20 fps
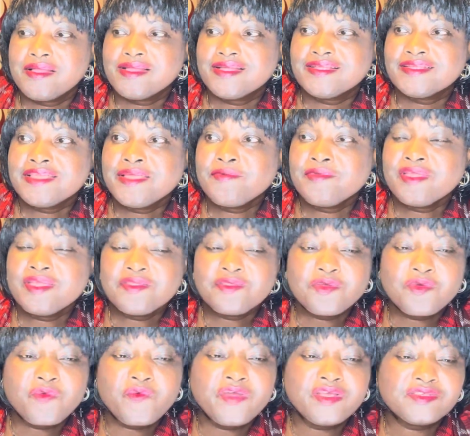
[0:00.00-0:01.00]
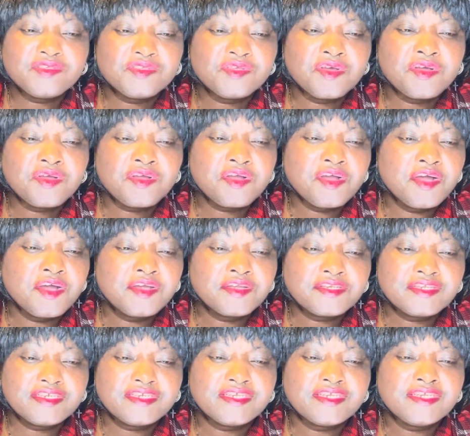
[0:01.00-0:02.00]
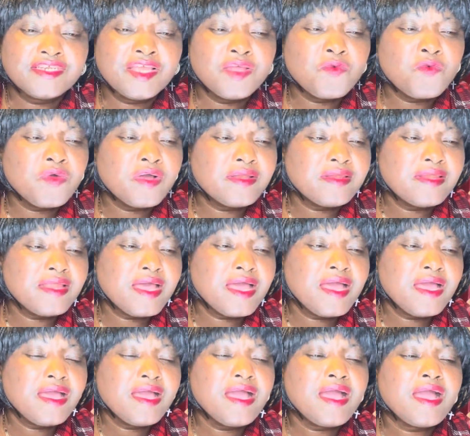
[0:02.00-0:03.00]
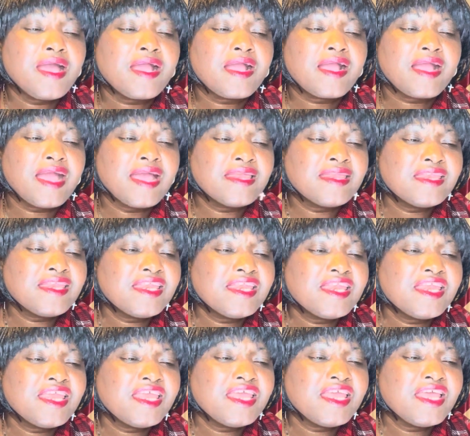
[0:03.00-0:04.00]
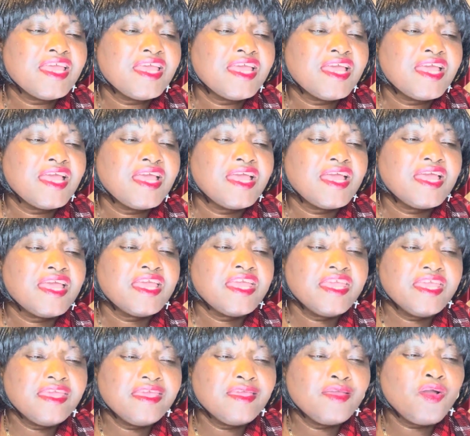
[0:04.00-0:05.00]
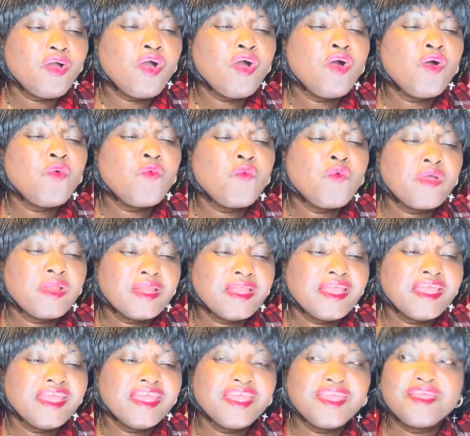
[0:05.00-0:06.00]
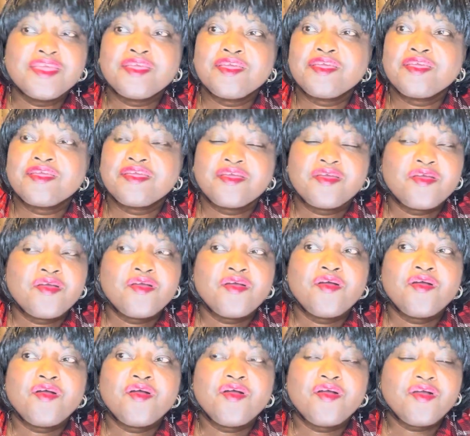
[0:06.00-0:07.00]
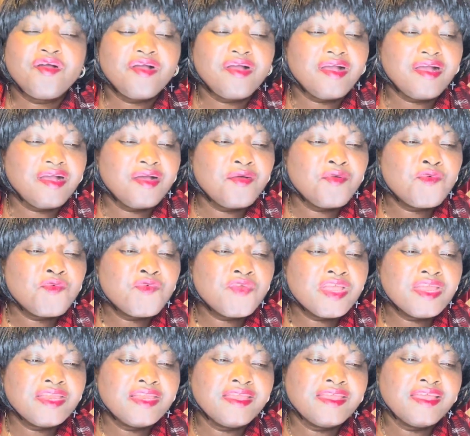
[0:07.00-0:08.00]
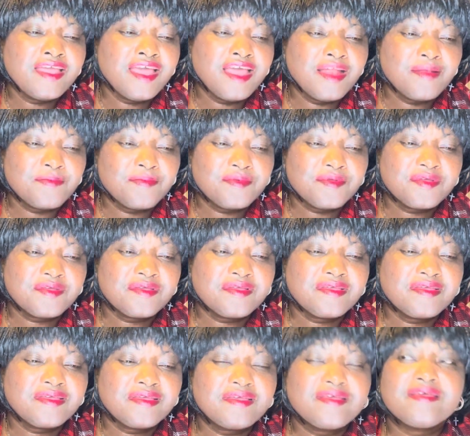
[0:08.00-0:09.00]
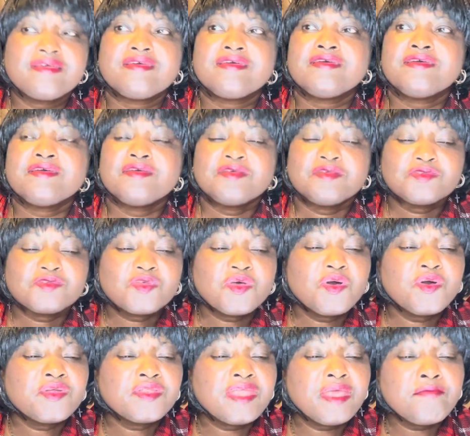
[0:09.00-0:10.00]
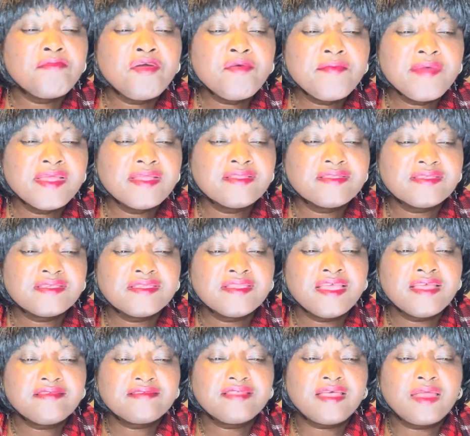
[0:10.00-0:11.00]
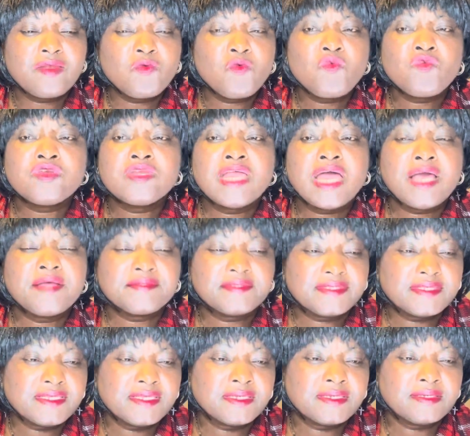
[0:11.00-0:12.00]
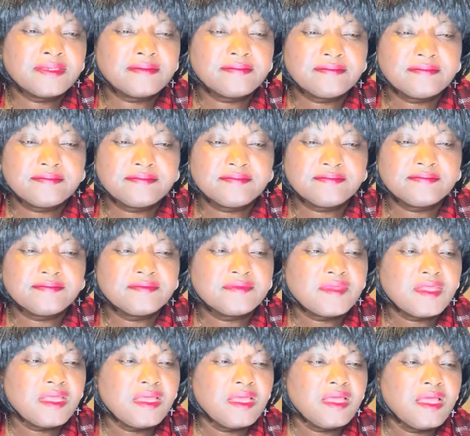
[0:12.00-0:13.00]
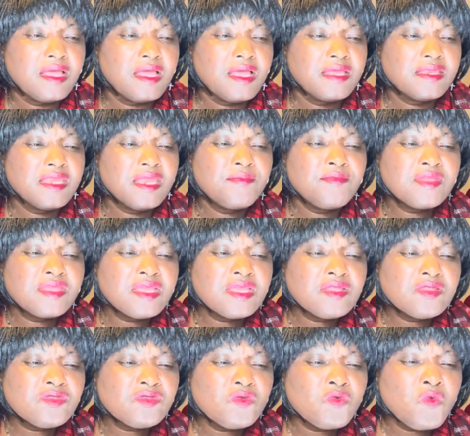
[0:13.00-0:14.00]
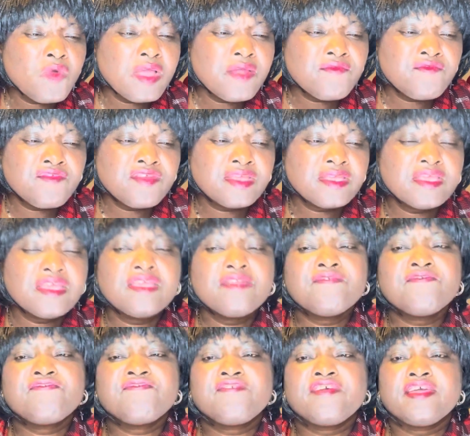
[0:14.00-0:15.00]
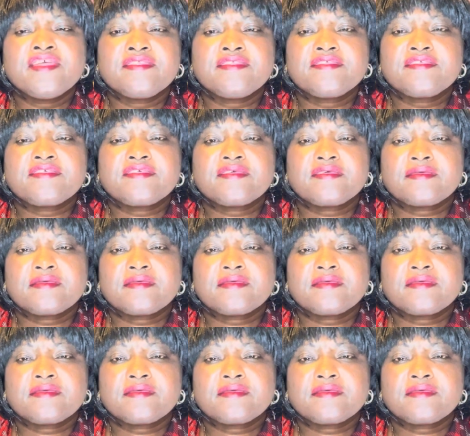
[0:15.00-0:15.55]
They begin to question God. They wonder, can he or will he really help? So the moment they start doubting, they begin wavering in faith.